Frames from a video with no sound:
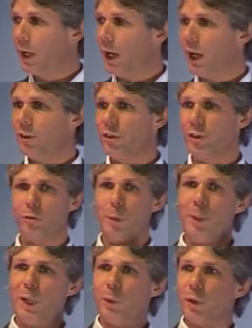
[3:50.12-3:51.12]
And to
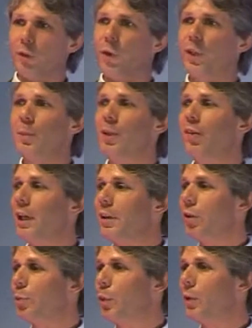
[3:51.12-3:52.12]
repeat what's already been said
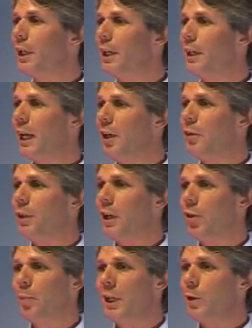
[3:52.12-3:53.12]
this morning, if you,
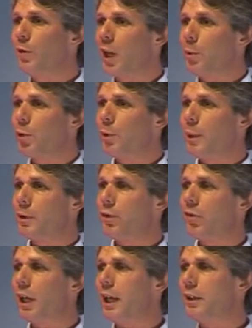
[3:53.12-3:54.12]
as many famous people have
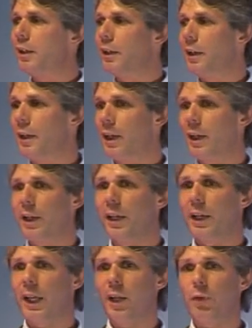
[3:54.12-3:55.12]
said,
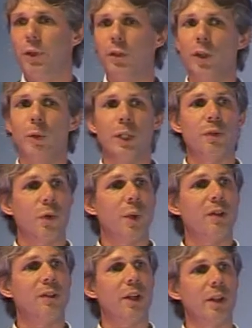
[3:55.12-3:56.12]
if you do what you've
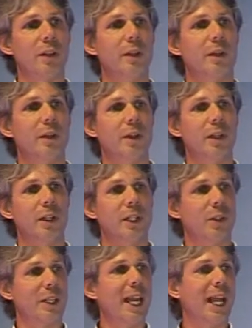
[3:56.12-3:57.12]
always done,
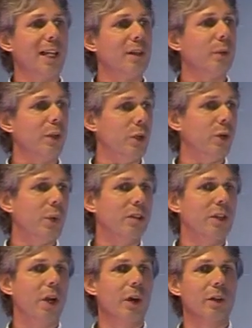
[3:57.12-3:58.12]
you'll get what you've always
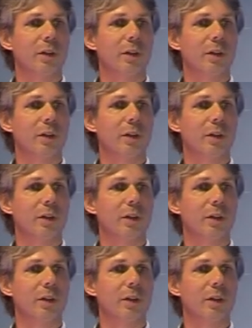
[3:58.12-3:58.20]
got.